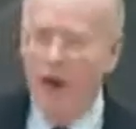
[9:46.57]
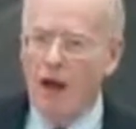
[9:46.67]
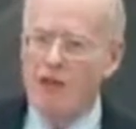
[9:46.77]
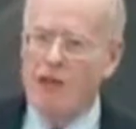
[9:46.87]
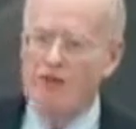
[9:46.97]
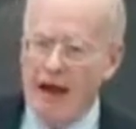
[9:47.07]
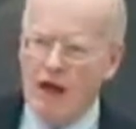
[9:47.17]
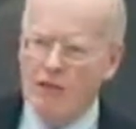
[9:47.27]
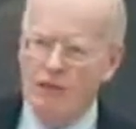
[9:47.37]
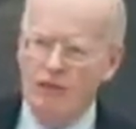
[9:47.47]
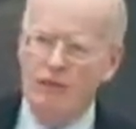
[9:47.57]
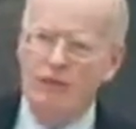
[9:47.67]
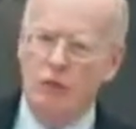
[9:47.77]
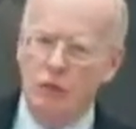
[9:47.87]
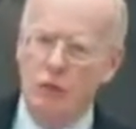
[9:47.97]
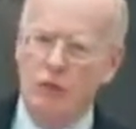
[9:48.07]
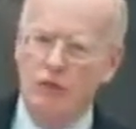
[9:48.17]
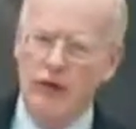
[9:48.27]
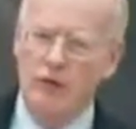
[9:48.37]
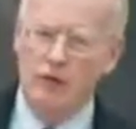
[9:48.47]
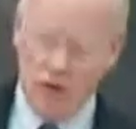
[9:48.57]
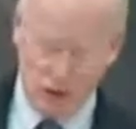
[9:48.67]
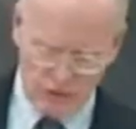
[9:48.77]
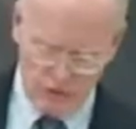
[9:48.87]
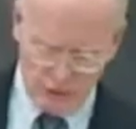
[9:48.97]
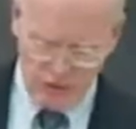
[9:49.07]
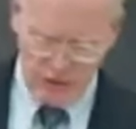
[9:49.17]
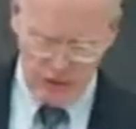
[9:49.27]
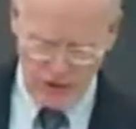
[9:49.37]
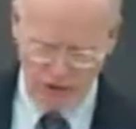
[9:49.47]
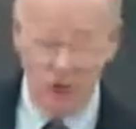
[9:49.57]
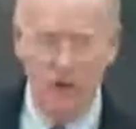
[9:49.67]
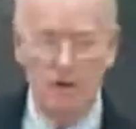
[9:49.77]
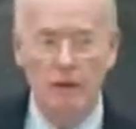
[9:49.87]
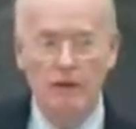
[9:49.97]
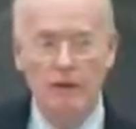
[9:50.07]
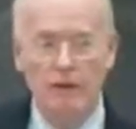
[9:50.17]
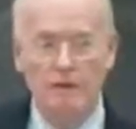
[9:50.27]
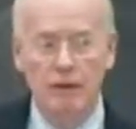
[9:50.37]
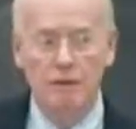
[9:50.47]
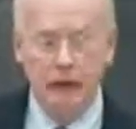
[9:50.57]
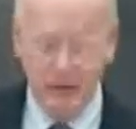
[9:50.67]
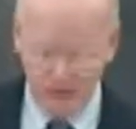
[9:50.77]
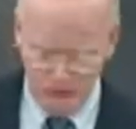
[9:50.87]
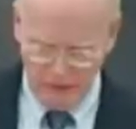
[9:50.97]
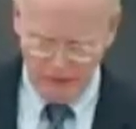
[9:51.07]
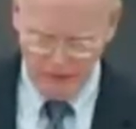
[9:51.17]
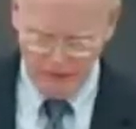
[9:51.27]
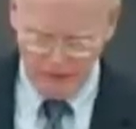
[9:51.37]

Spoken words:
and the values of the global domination project can be made clear.